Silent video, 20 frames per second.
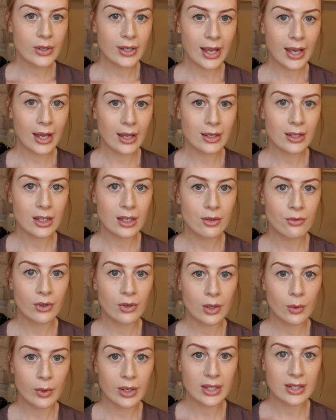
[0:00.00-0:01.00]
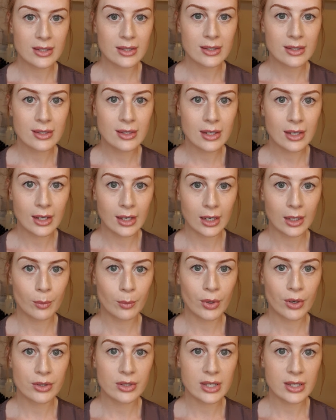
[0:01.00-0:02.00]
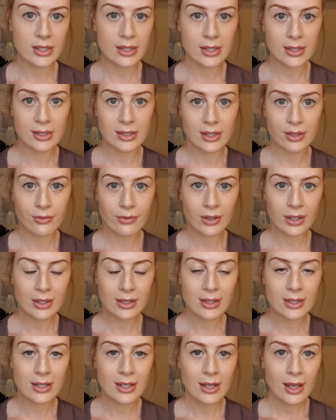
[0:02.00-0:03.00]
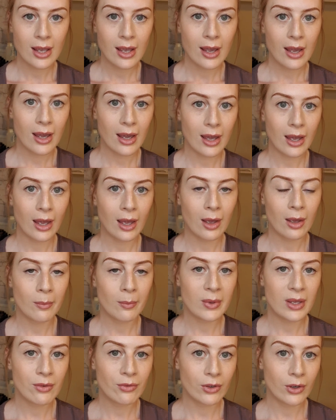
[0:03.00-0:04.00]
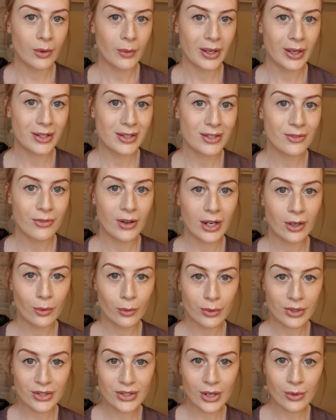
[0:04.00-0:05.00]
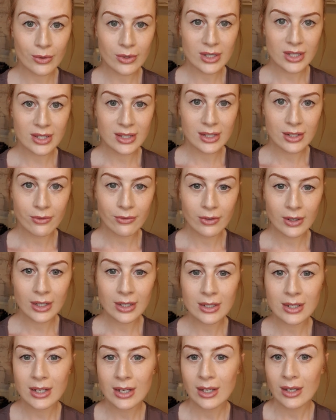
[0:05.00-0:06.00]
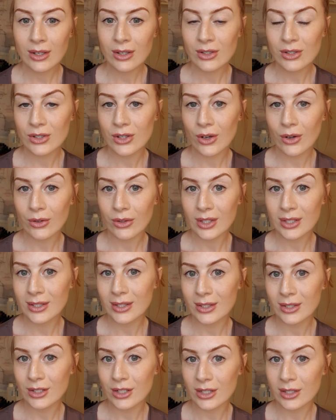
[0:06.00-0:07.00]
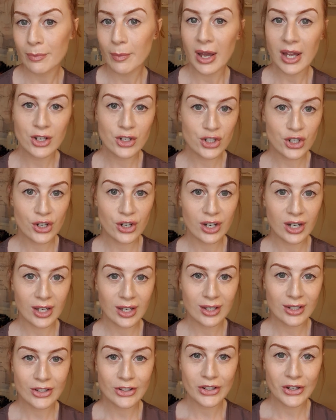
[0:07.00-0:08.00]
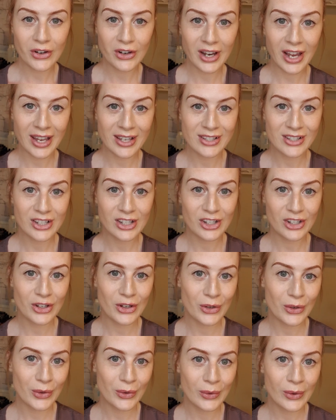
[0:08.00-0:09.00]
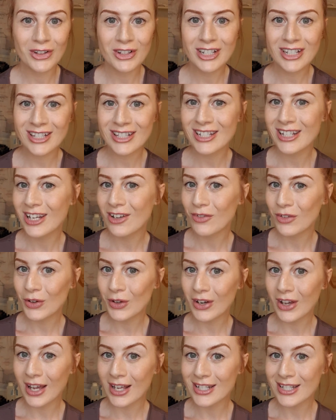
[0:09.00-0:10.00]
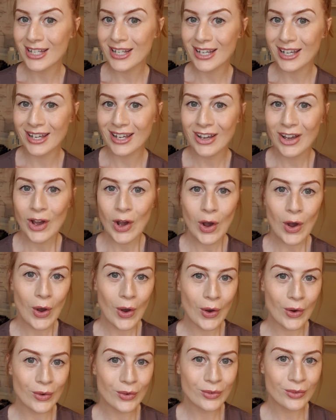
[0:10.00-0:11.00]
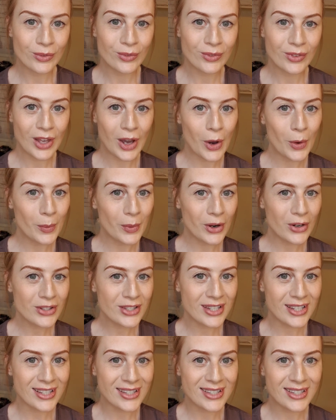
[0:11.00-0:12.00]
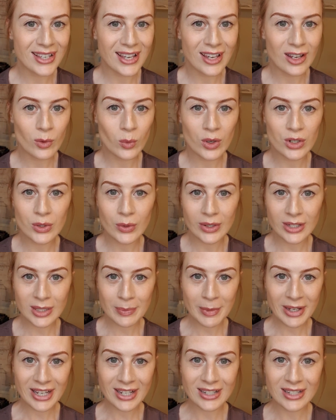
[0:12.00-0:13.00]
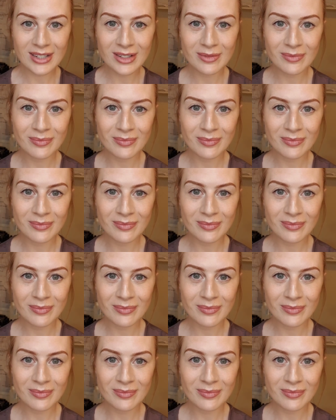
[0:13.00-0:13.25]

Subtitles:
account everyone's healing process is different, everyone's final result is different, so this is just my journey to showcase to you, just to give you an idea of the whole process and what to expect.